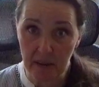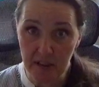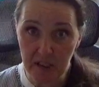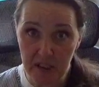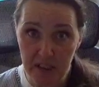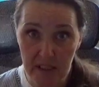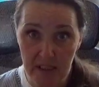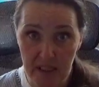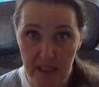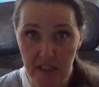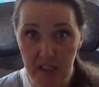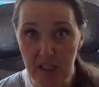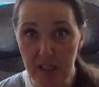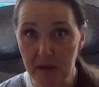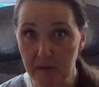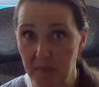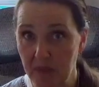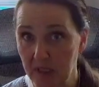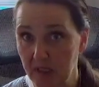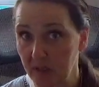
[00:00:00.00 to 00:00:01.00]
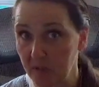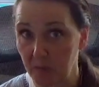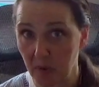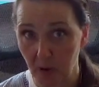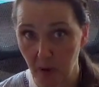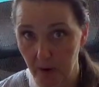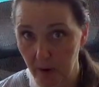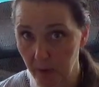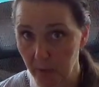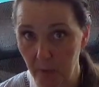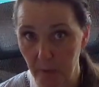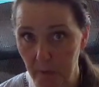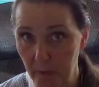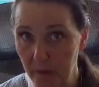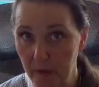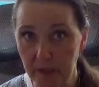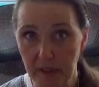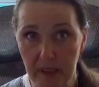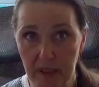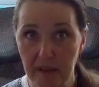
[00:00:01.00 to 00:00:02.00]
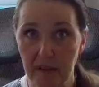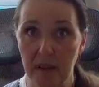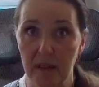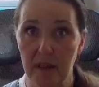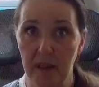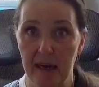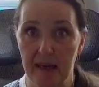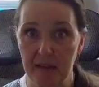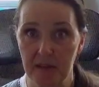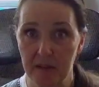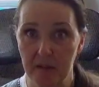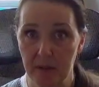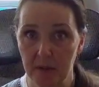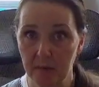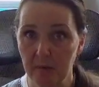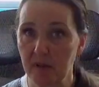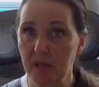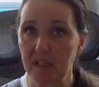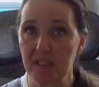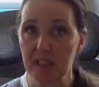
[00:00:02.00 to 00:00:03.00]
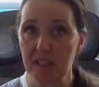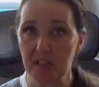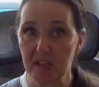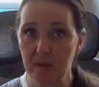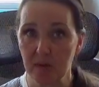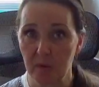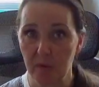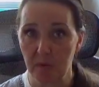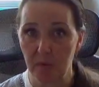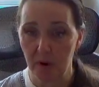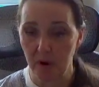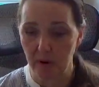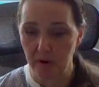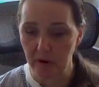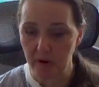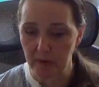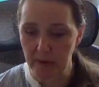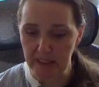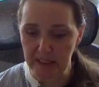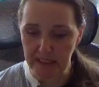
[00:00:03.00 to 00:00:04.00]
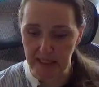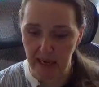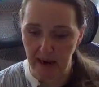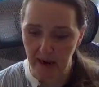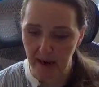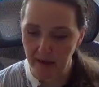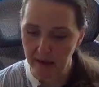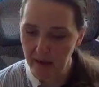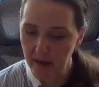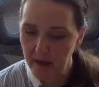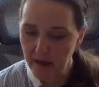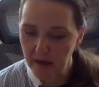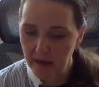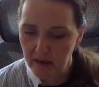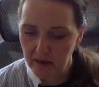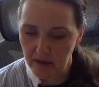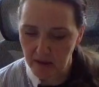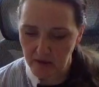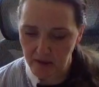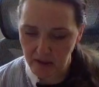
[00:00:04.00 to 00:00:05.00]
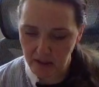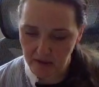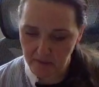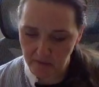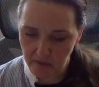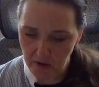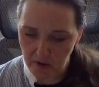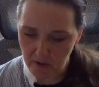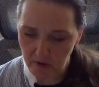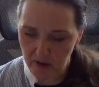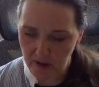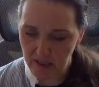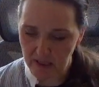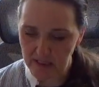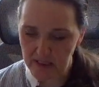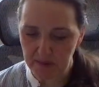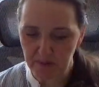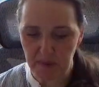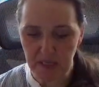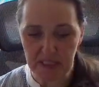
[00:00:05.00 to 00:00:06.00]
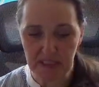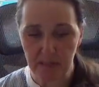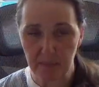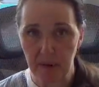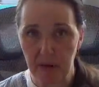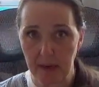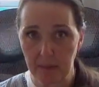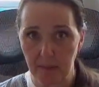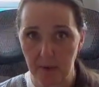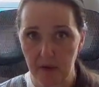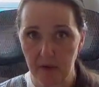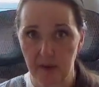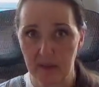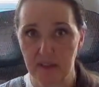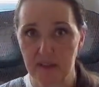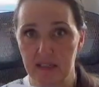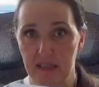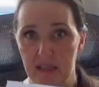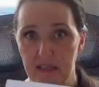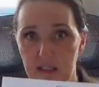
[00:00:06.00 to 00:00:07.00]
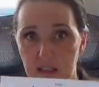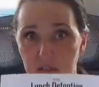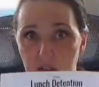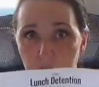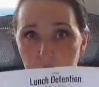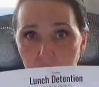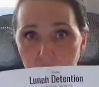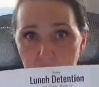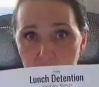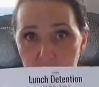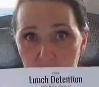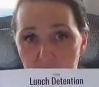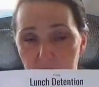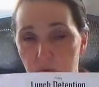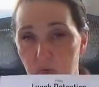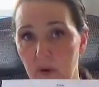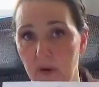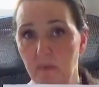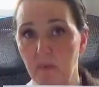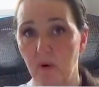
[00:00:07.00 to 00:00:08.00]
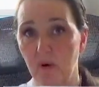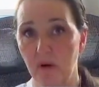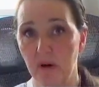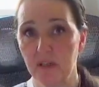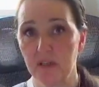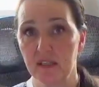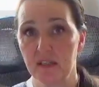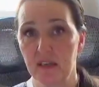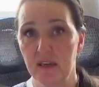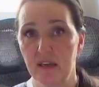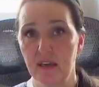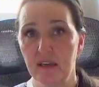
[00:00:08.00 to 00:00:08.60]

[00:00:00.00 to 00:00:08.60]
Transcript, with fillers: lunch detention, it means you broke a rule in the classroom. The teacher will pull you aside. They'll give you this piece of paper that says notice to report.